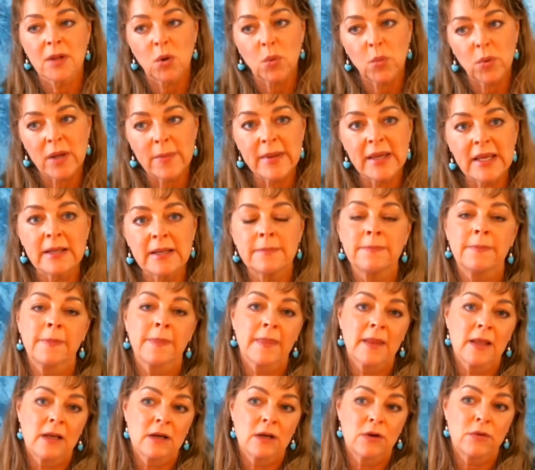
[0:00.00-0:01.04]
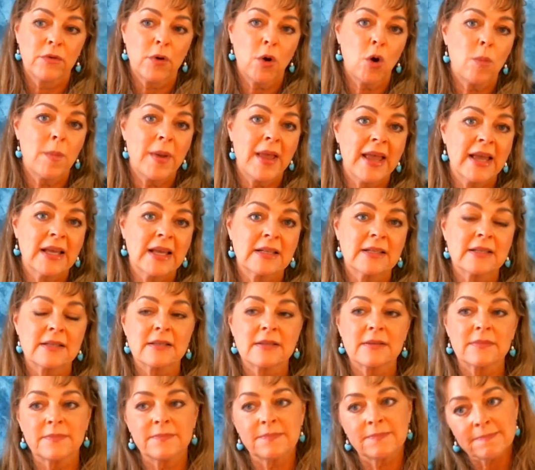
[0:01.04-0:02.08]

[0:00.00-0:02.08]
women, romance,